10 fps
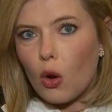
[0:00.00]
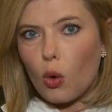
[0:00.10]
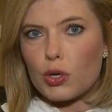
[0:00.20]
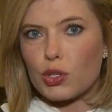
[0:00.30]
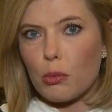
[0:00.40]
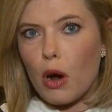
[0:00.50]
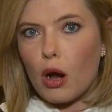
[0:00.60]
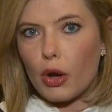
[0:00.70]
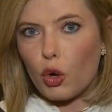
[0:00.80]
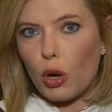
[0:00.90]
or
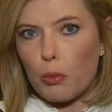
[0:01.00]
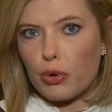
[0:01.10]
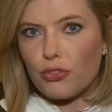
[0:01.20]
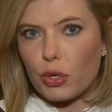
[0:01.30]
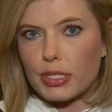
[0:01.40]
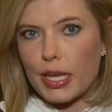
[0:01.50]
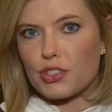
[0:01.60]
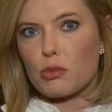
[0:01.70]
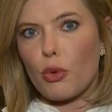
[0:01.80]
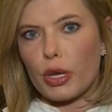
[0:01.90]
tomorrow before
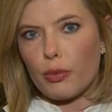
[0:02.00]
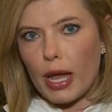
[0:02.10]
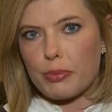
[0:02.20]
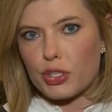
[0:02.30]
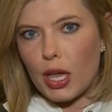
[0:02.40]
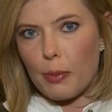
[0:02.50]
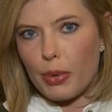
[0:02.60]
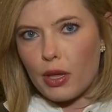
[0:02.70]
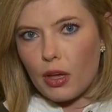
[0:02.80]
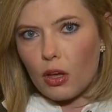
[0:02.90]
testimony wraps
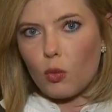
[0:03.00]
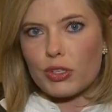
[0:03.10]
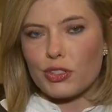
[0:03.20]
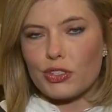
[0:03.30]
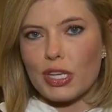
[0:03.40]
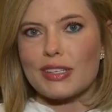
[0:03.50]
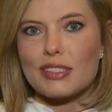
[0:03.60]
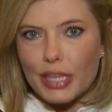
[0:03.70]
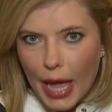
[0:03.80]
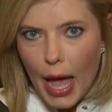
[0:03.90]
up. Once the
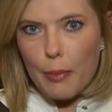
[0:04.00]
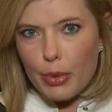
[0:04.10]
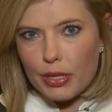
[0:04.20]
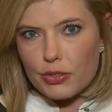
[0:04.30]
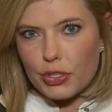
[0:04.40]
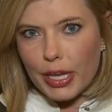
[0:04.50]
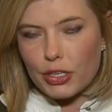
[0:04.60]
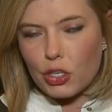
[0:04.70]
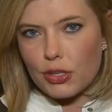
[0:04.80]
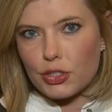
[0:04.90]
sentencing happens,
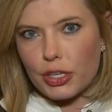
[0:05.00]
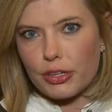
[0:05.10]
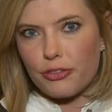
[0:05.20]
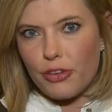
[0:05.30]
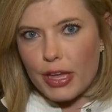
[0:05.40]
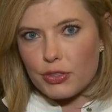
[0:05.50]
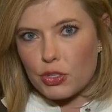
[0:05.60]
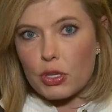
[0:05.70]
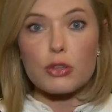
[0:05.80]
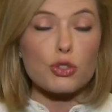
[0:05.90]
Ken Johnson could
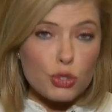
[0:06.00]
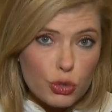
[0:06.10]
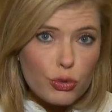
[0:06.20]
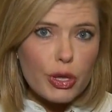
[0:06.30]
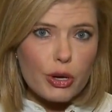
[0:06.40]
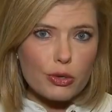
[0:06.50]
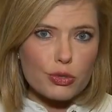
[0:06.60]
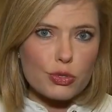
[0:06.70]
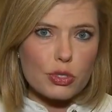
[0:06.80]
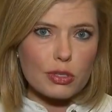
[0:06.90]
face two
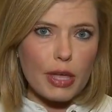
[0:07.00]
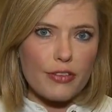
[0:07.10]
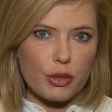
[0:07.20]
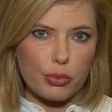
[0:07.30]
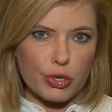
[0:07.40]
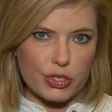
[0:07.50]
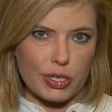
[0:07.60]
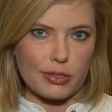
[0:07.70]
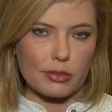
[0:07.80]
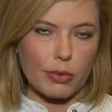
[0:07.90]
years to life in
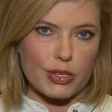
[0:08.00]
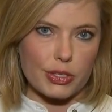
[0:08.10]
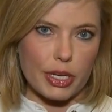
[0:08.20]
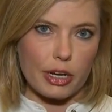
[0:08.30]
prison. Russ and